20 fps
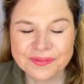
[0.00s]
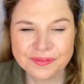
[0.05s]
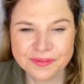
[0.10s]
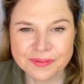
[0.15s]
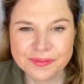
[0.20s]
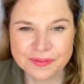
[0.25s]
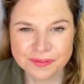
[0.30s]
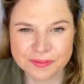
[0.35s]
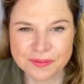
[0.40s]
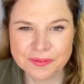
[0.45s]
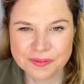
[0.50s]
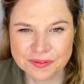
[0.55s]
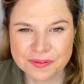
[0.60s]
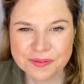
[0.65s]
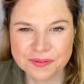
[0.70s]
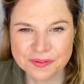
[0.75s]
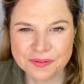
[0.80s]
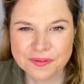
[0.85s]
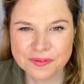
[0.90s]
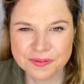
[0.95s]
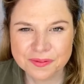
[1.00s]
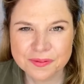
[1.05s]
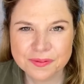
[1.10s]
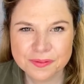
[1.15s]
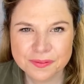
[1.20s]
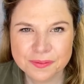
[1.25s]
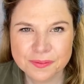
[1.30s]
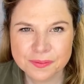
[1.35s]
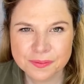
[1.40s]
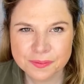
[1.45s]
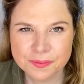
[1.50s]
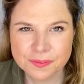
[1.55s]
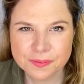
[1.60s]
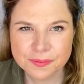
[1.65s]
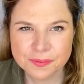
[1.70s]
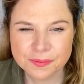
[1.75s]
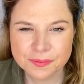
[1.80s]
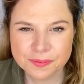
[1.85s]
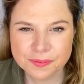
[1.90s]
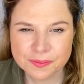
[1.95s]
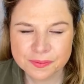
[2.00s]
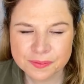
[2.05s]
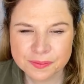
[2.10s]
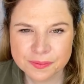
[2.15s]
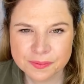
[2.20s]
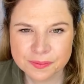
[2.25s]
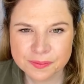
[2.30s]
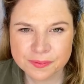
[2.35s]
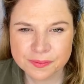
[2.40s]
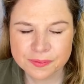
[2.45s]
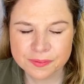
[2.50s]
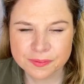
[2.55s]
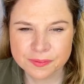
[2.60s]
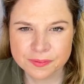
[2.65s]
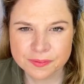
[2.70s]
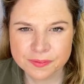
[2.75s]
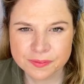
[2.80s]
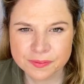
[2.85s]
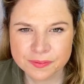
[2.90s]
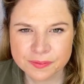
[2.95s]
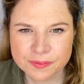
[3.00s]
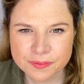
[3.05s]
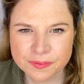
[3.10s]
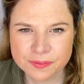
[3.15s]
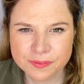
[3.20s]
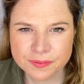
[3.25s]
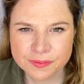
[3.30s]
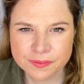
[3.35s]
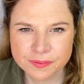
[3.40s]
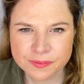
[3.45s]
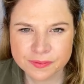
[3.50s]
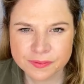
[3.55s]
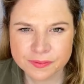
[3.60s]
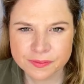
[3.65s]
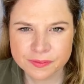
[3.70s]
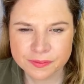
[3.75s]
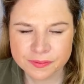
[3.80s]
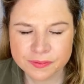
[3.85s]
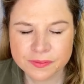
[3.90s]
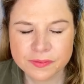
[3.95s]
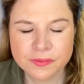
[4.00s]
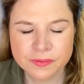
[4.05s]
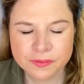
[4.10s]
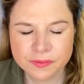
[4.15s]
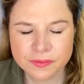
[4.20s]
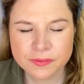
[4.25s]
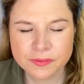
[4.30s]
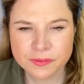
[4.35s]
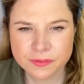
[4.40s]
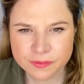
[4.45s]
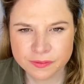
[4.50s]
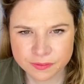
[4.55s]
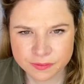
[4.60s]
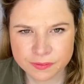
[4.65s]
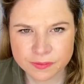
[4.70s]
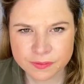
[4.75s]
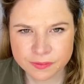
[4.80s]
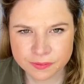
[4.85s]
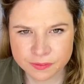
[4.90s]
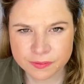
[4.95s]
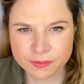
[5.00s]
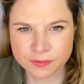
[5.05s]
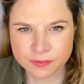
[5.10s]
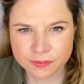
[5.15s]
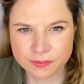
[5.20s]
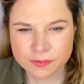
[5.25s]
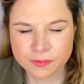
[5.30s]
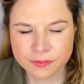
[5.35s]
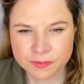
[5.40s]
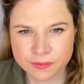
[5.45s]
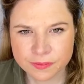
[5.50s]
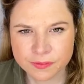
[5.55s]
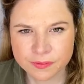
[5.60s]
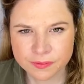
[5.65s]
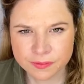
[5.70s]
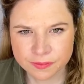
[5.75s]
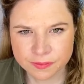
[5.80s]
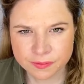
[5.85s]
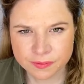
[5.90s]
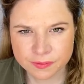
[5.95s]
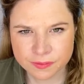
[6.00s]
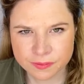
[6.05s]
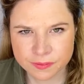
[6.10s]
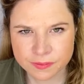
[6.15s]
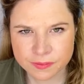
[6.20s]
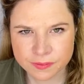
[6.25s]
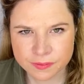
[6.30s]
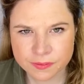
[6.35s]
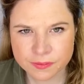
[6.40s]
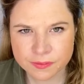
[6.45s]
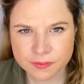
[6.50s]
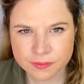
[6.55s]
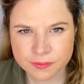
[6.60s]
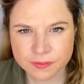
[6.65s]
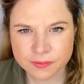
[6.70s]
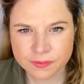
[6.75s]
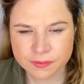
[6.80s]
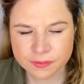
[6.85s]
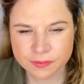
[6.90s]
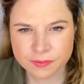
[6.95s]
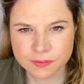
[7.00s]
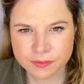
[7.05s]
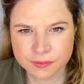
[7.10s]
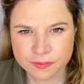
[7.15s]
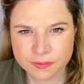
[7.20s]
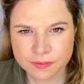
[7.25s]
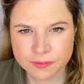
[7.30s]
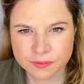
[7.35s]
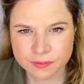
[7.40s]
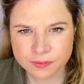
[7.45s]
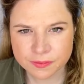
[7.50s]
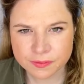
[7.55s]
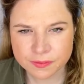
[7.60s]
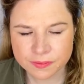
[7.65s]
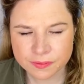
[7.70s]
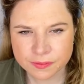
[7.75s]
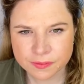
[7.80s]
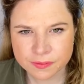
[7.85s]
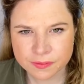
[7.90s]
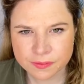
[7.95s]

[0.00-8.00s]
The person shown says nothing.